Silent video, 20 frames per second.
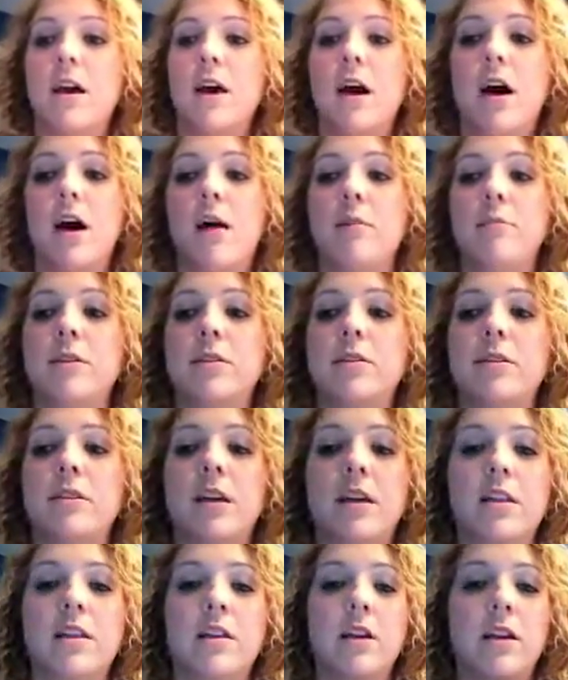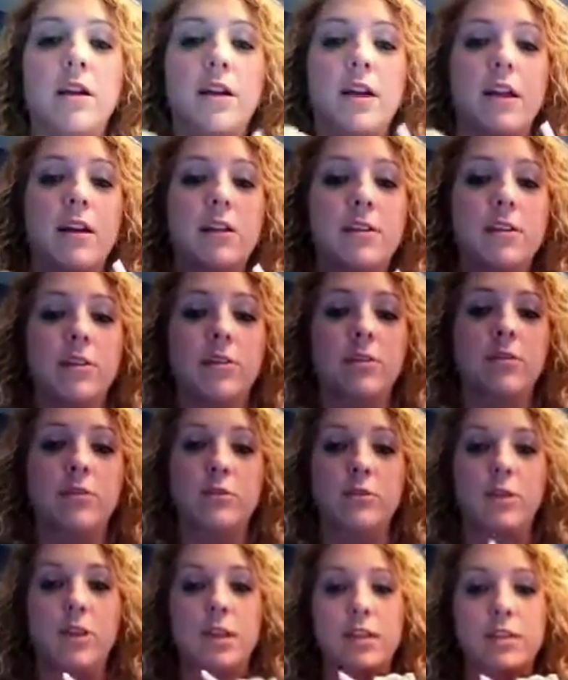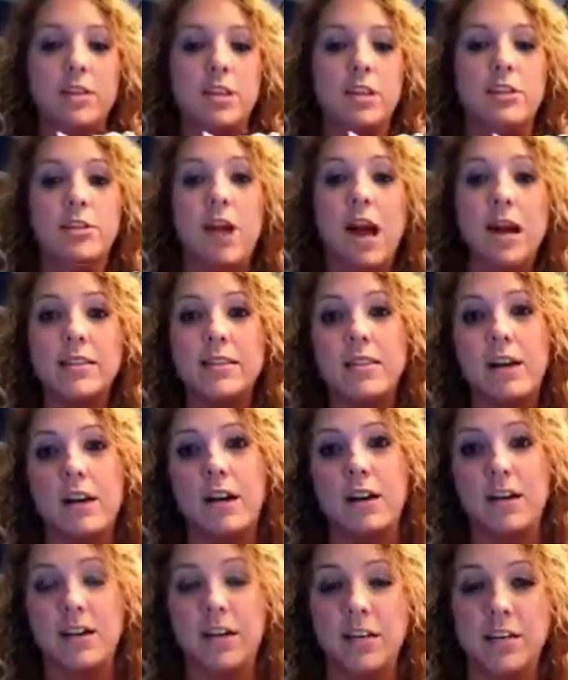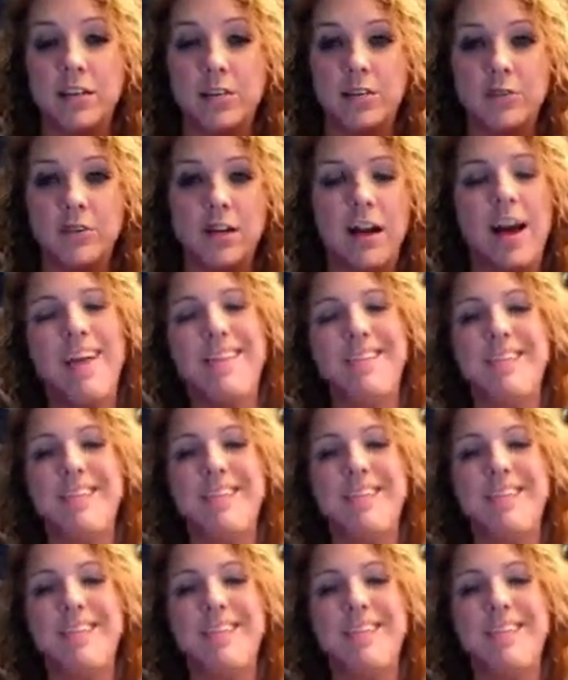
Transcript: There's another character who is a track star in high school.